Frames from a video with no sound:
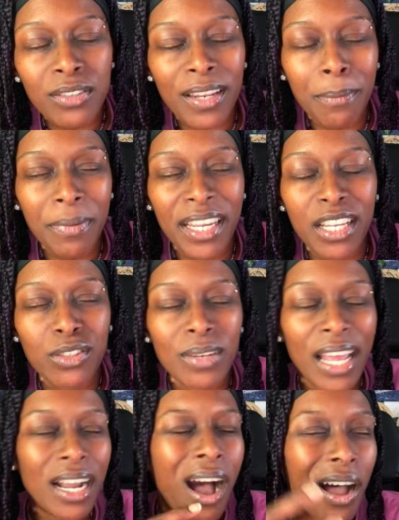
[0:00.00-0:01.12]
So they began to
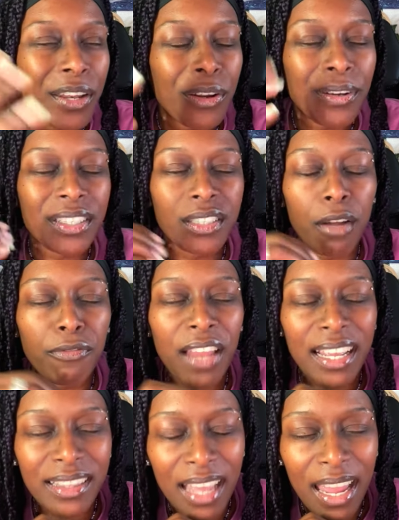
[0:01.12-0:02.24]
like haunt her and stuff
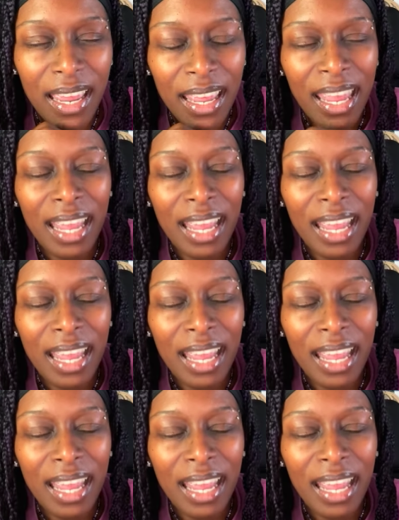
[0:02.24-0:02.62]
like that.